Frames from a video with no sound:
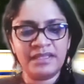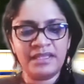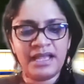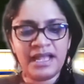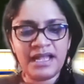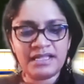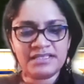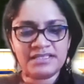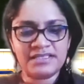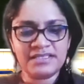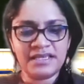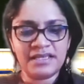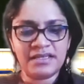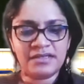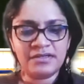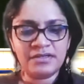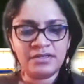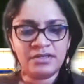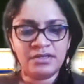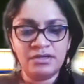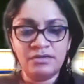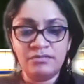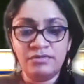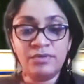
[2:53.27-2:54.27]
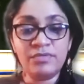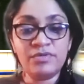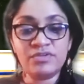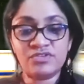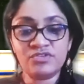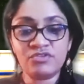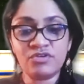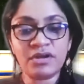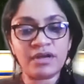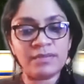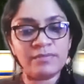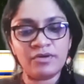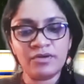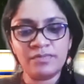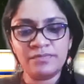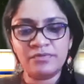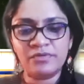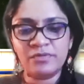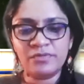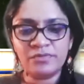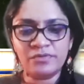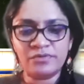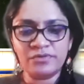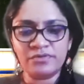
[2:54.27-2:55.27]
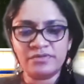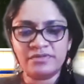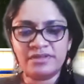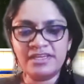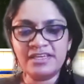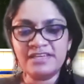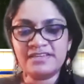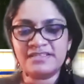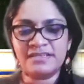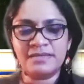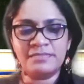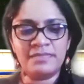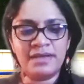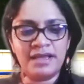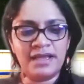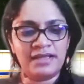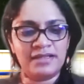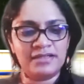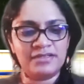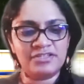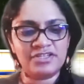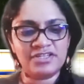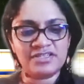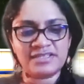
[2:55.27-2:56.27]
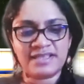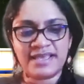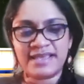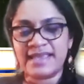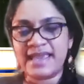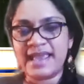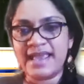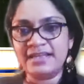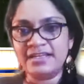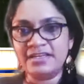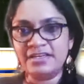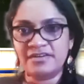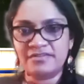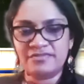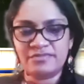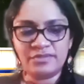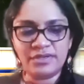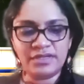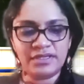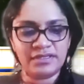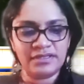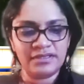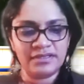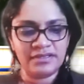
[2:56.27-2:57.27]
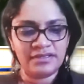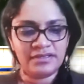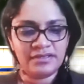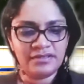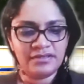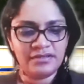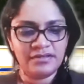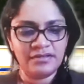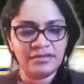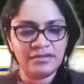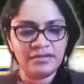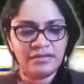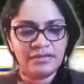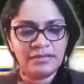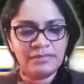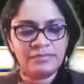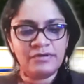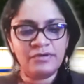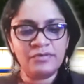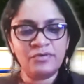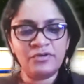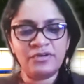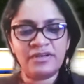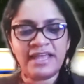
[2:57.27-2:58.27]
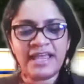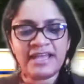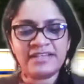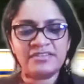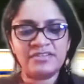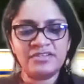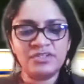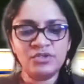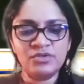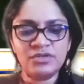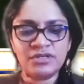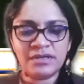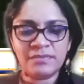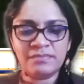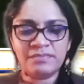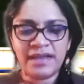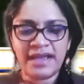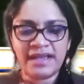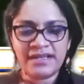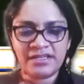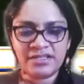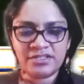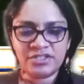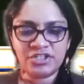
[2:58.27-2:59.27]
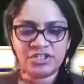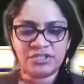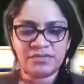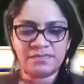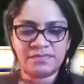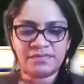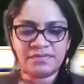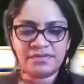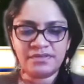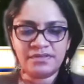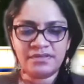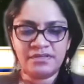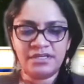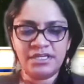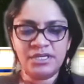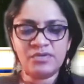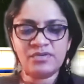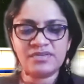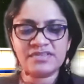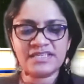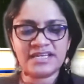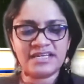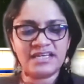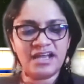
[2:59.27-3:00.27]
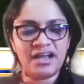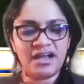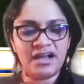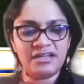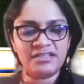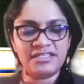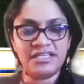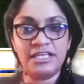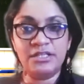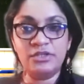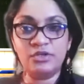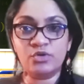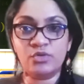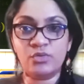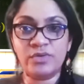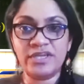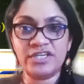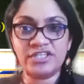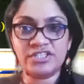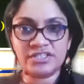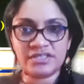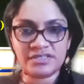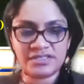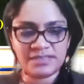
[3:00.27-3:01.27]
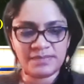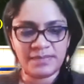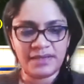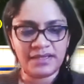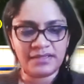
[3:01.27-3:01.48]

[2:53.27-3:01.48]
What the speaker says: Hat said, we was wrong about Popo. He is a man, just like any of we. Popo liked the new companionship. He was at heart a loquacious